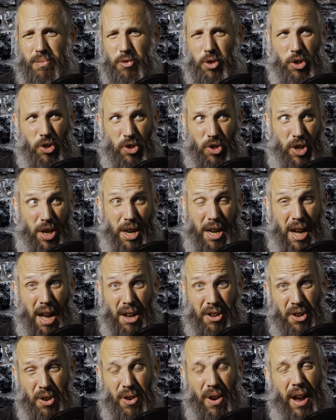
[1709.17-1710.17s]
just sitting
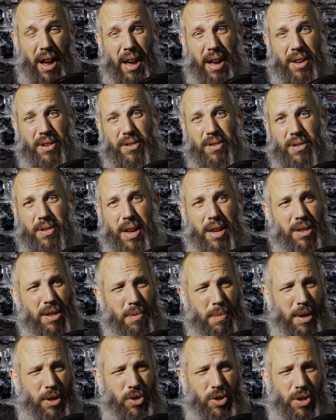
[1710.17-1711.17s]
on your ass, not
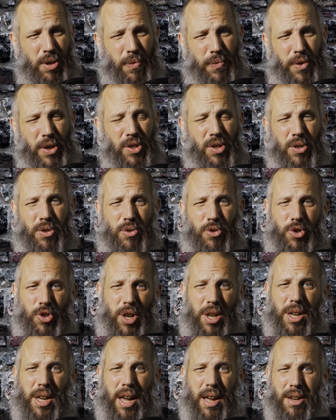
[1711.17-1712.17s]
to mention the physical
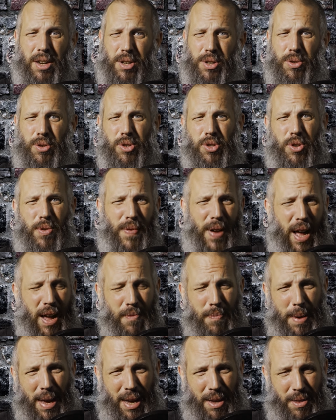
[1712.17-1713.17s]
shit you had to do to
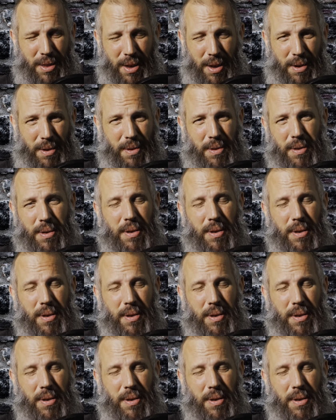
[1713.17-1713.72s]
survive back then.